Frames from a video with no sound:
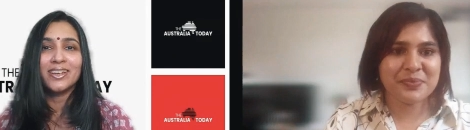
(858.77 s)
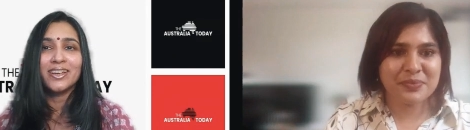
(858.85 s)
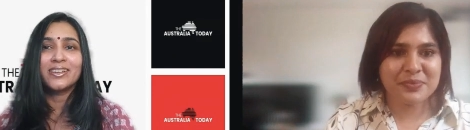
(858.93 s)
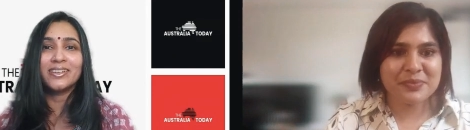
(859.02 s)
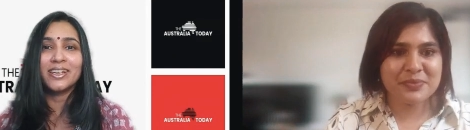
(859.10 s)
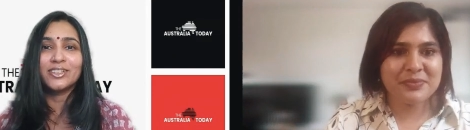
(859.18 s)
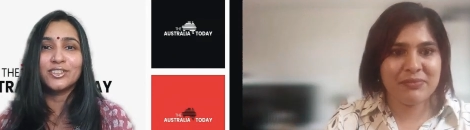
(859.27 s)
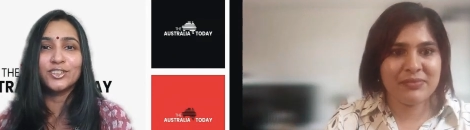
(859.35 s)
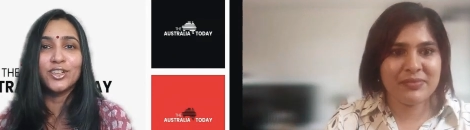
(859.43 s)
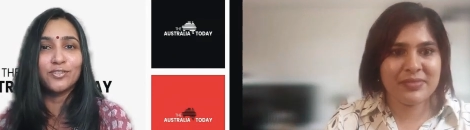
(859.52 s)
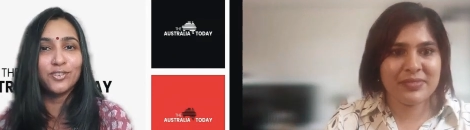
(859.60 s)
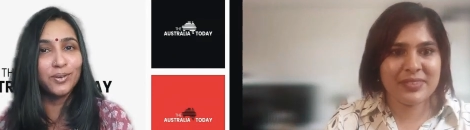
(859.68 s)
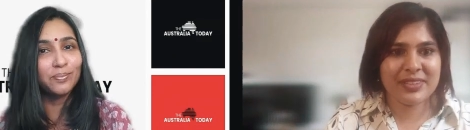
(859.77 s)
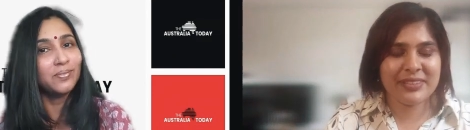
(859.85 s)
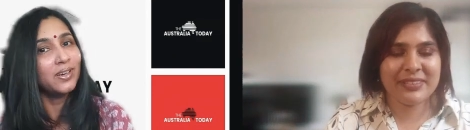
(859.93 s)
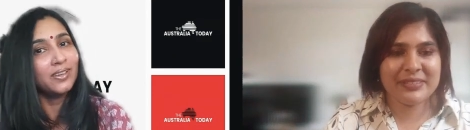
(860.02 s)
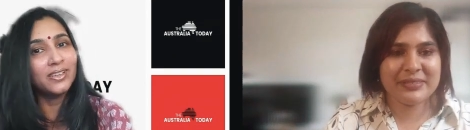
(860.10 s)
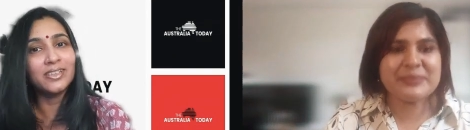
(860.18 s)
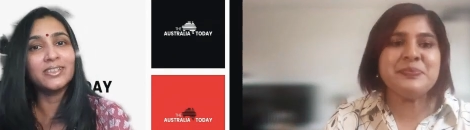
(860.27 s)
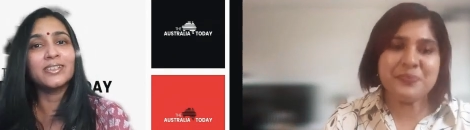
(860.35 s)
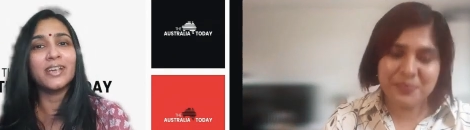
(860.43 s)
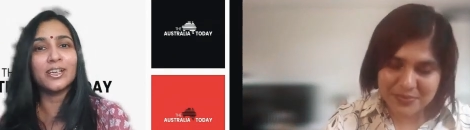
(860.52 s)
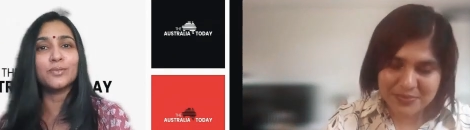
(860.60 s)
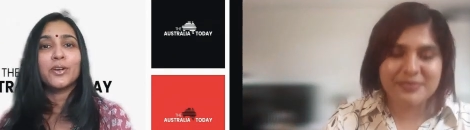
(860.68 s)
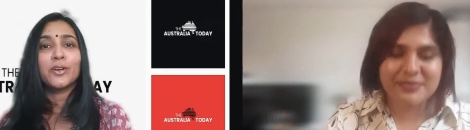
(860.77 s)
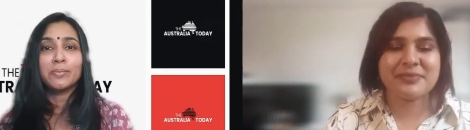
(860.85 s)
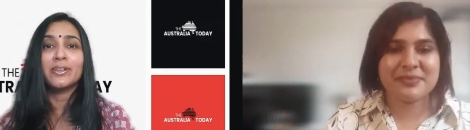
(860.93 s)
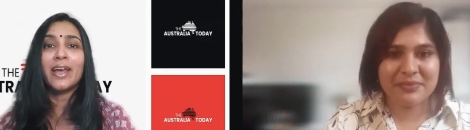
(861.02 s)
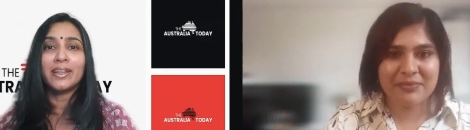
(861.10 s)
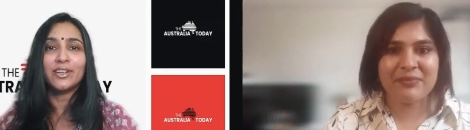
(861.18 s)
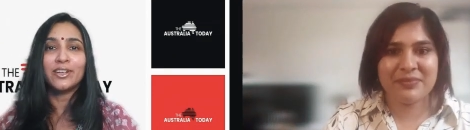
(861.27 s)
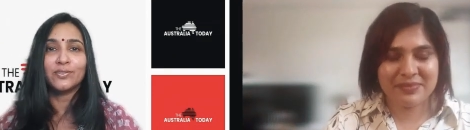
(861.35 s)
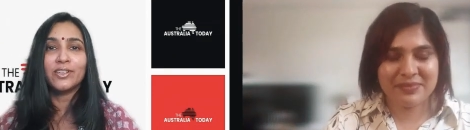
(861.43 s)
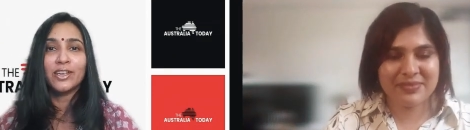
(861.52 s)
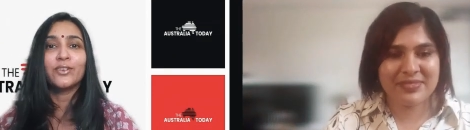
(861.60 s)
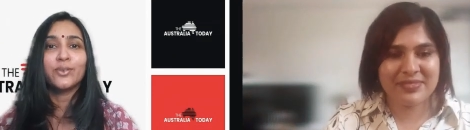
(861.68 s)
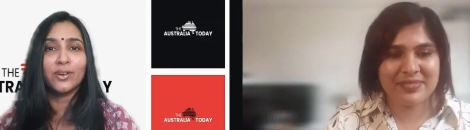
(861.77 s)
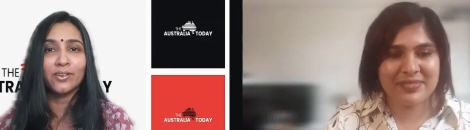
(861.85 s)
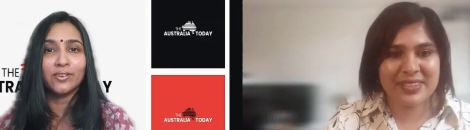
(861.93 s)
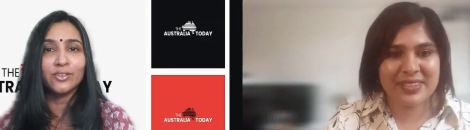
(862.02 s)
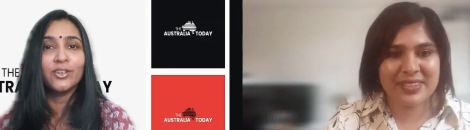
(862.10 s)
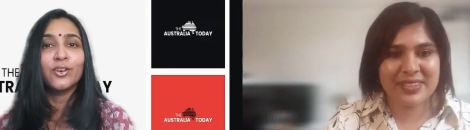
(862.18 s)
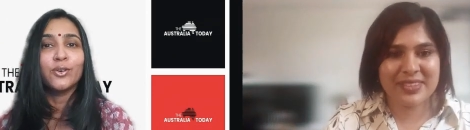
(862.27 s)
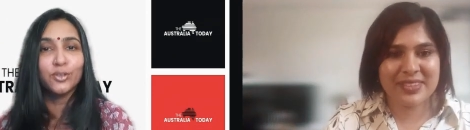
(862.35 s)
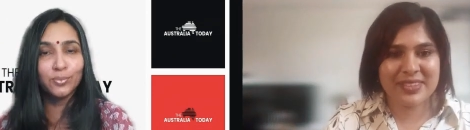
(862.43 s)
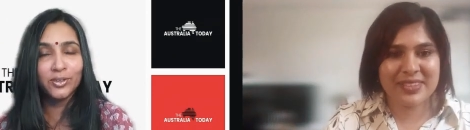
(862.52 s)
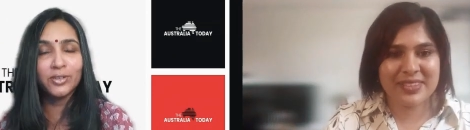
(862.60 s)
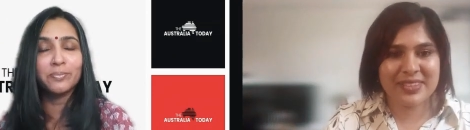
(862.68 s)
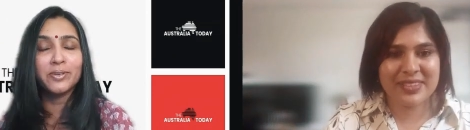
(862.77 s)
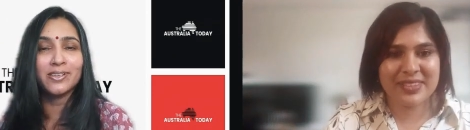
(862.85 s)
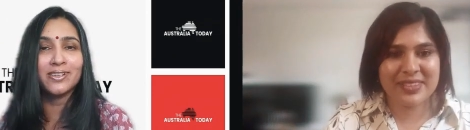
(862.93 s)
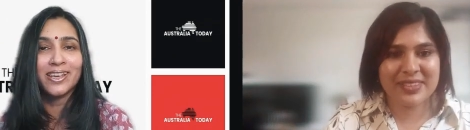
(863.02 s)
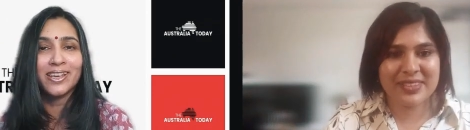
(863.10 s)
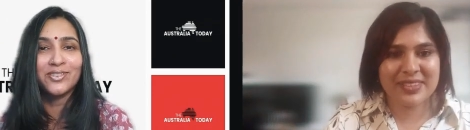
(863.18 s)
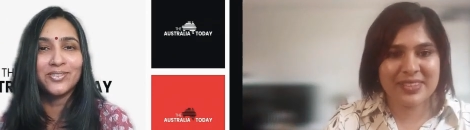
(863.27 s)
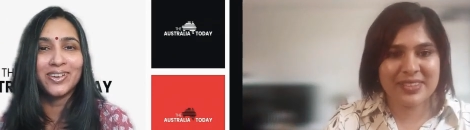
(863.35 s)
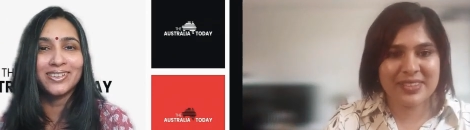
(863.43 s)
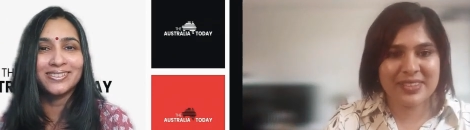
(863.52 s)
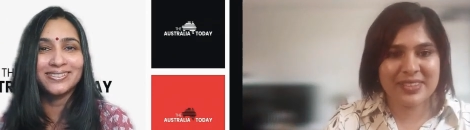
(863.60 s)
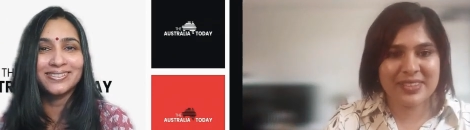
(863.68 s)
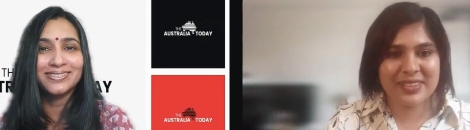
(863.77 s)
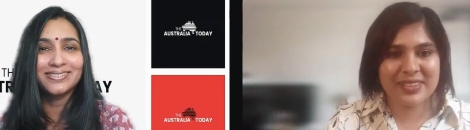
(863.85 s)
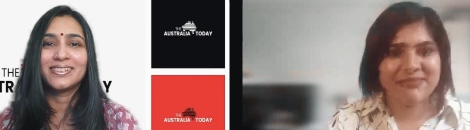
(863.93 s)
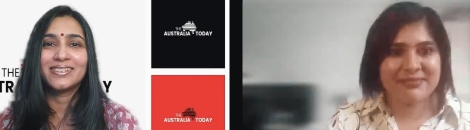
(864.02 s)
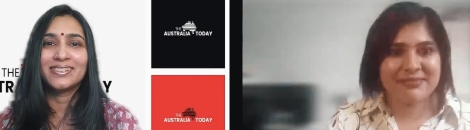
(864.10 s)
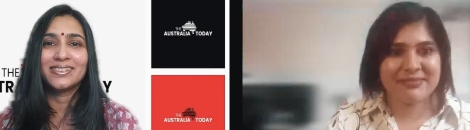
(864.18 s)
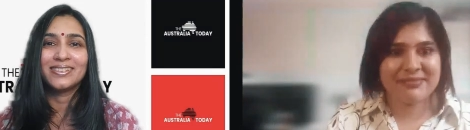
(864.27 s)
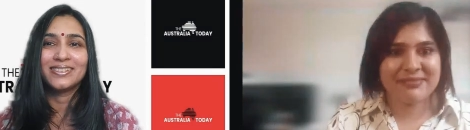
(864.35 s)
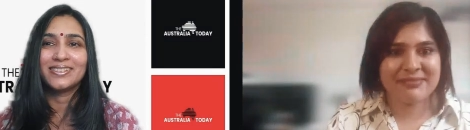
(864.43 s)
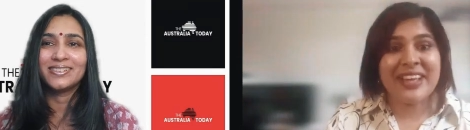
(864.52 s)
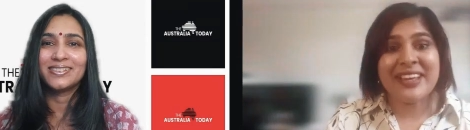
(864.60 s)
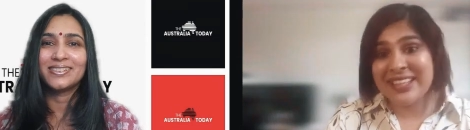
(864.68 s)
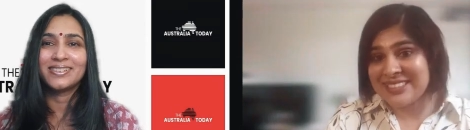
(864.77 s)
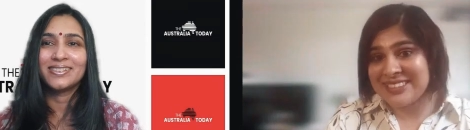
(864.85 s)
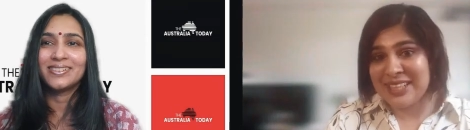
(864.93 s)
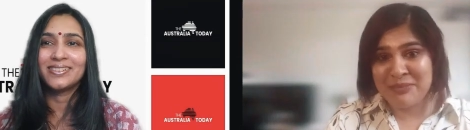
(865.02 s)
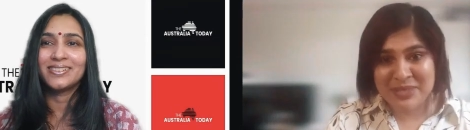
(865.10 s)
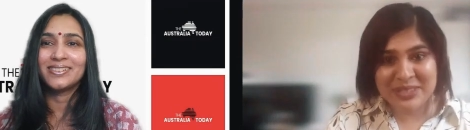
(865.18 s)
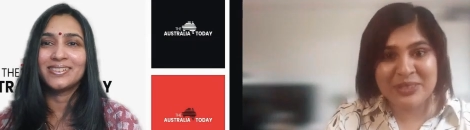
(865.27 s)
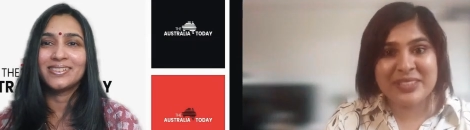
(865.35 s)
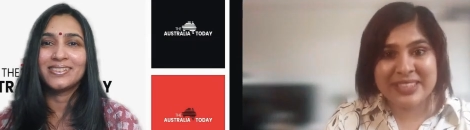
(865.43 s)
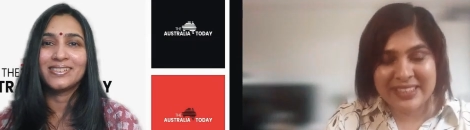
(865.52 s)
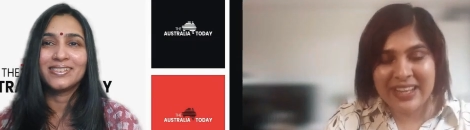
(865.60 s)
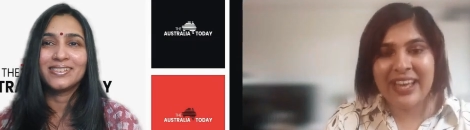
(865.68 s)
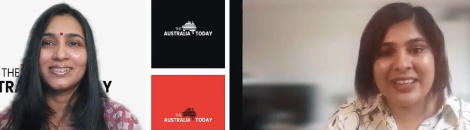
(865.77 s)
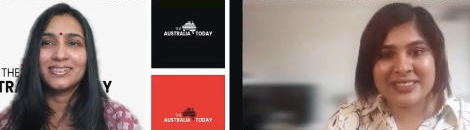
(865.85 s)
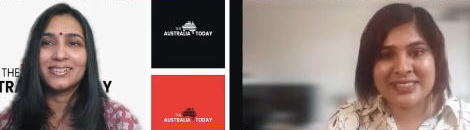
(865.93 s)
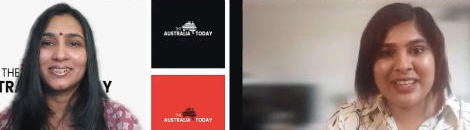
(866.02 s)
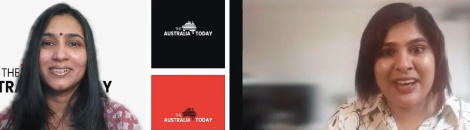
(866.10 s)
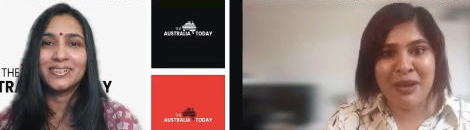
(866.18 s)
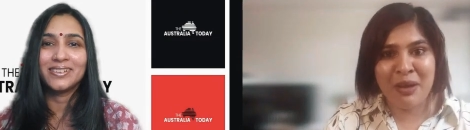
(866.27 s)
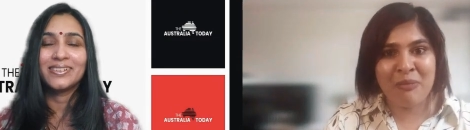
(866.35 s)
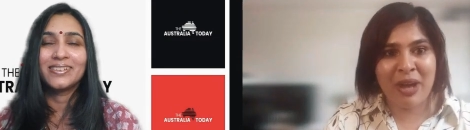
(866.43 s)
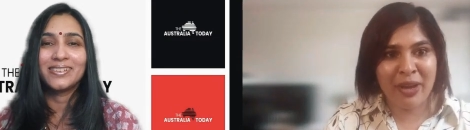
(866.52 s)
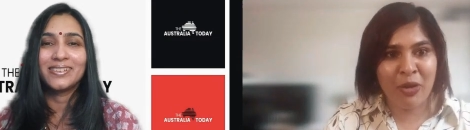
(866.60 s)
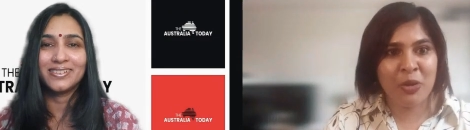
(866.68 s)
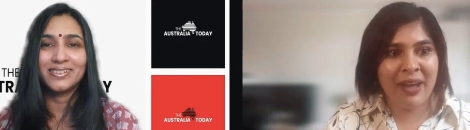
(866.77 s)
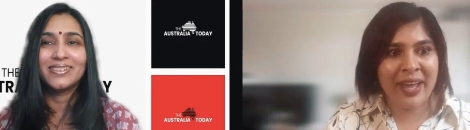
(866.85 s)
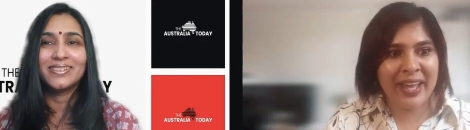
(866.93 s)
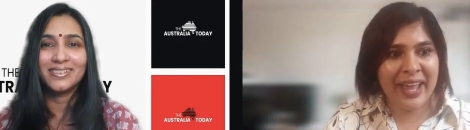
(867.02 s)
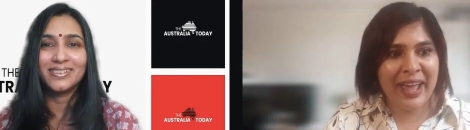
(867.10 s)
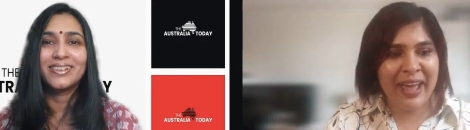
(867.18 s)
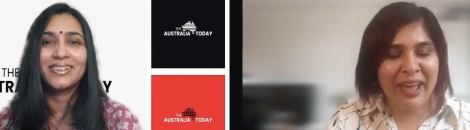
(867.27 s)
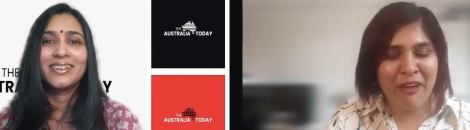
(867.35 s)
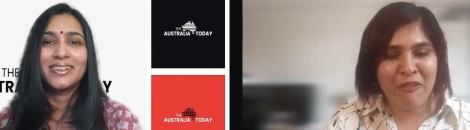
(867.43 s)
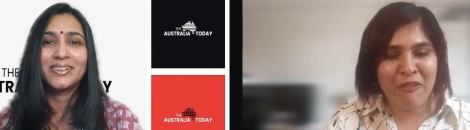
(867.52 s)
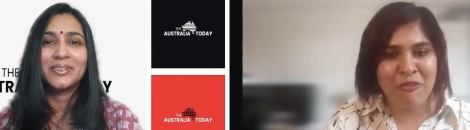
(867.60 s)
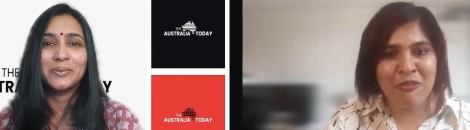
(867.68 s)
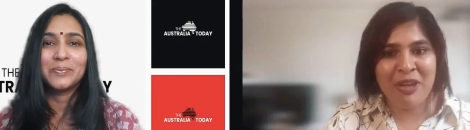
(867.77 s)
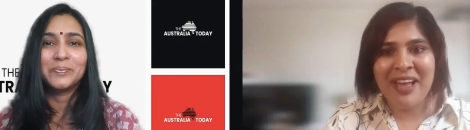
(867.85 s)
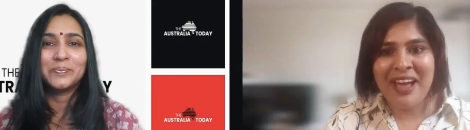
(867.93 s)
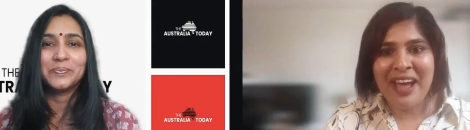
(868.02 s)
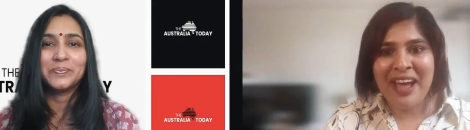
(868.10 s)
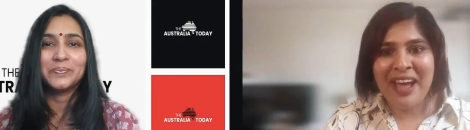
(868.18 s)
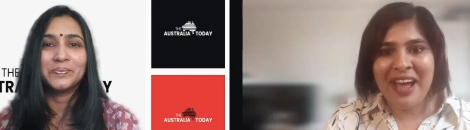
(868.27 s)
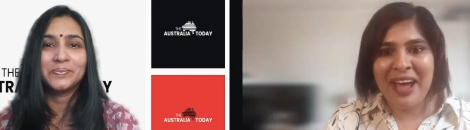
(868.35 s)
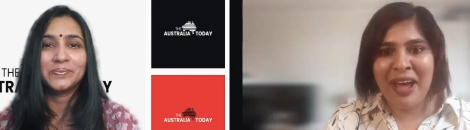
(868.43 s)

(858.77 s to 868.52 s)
Speaker 1: that you're from uh, the indian diaspora but at the end of the day you're you're going to be representing everyone
Speaker 2: yes absolutely and um, i hope i have uh, i